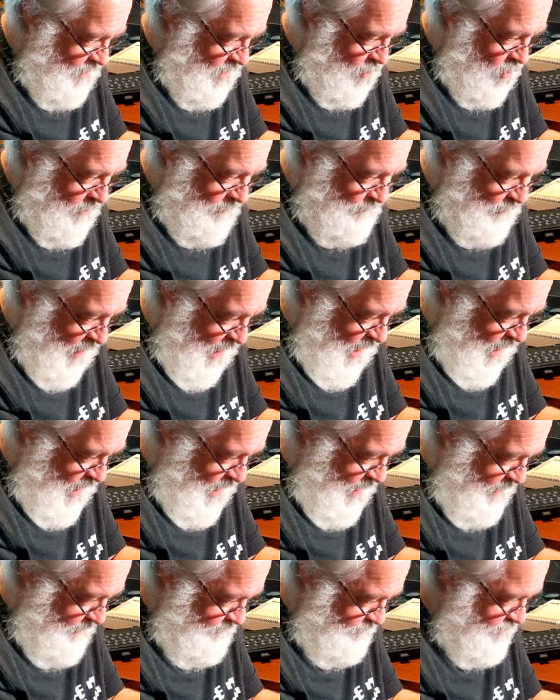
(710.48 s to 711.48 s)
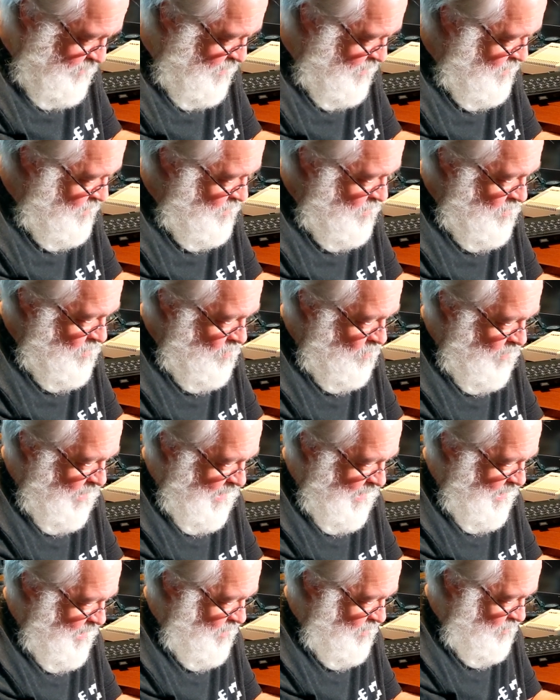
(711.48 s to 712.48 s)
or bomb.
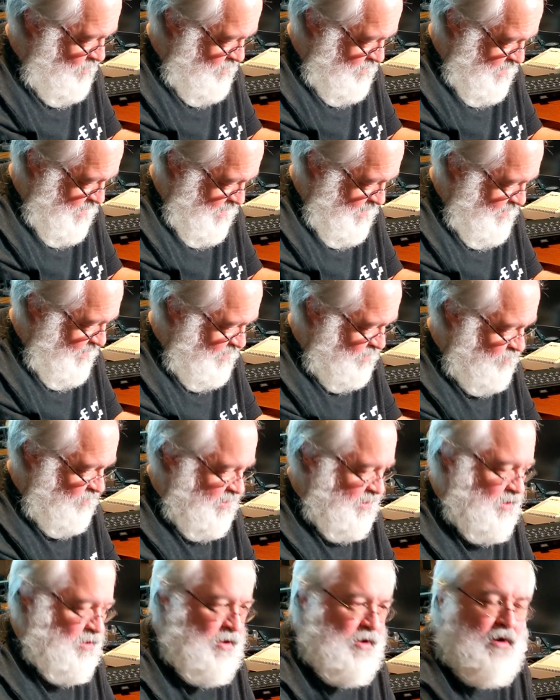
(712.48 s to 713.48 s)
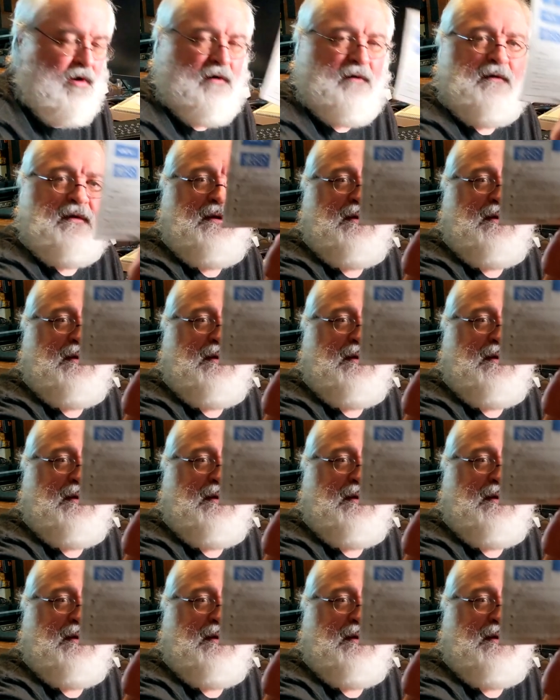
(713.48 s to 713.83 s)
Wow, yeah, that's pretty cool.